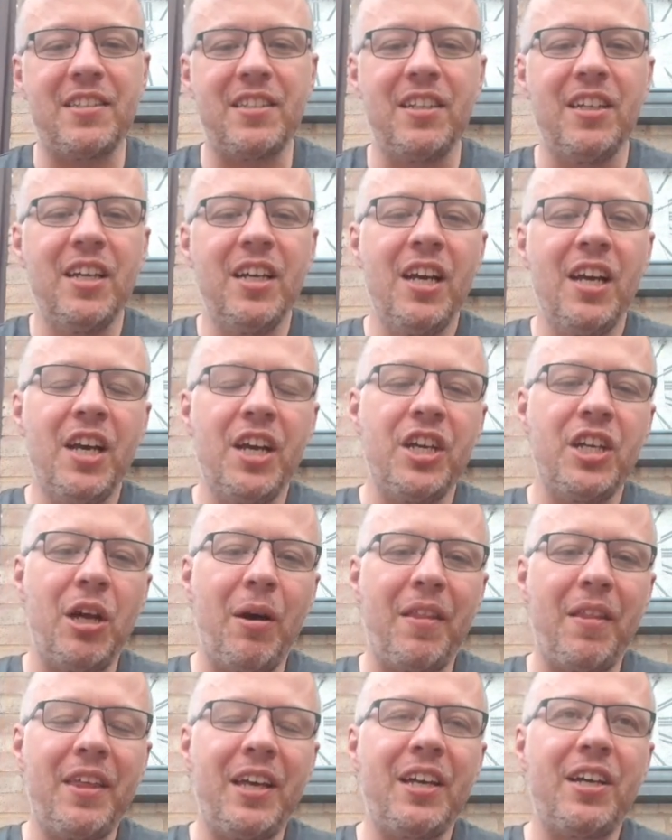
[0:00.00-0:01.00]
And, you know,
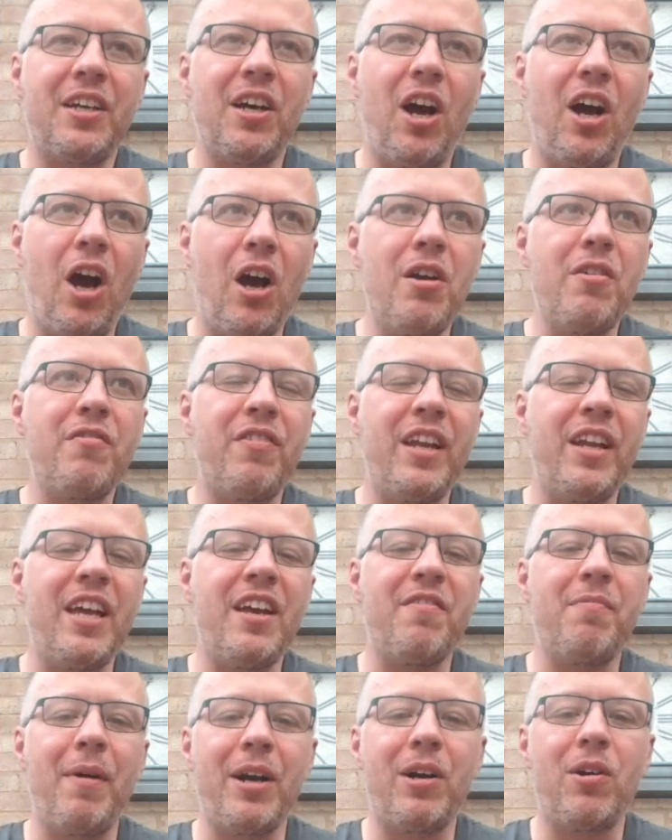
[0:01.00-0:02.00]
I think hopefully
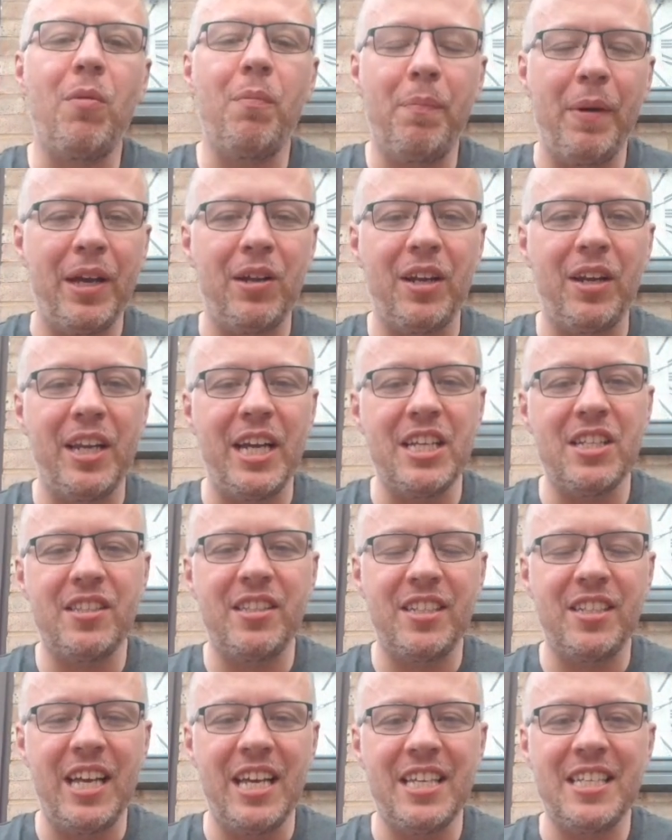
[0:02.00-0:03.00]
if Michael Beale and his
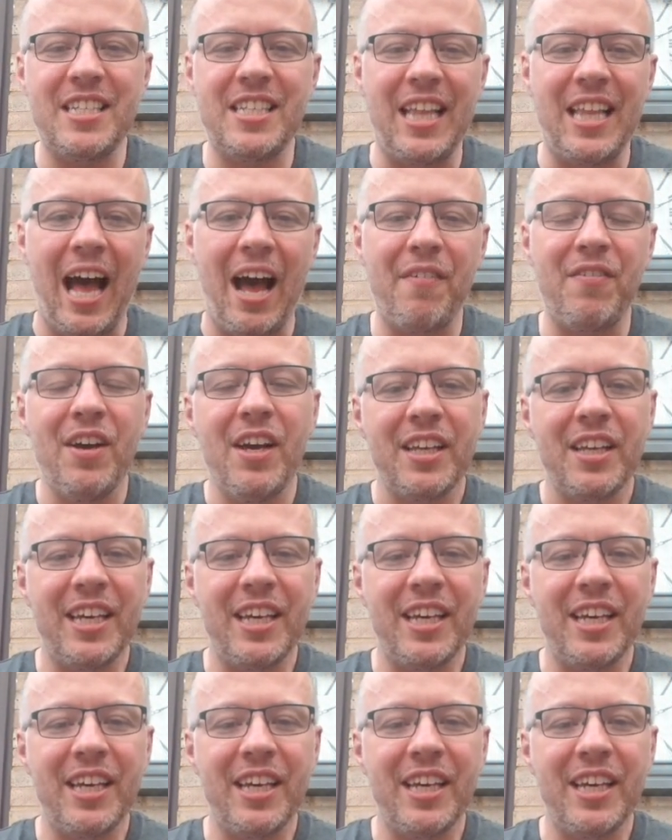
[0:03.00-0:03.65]
his staff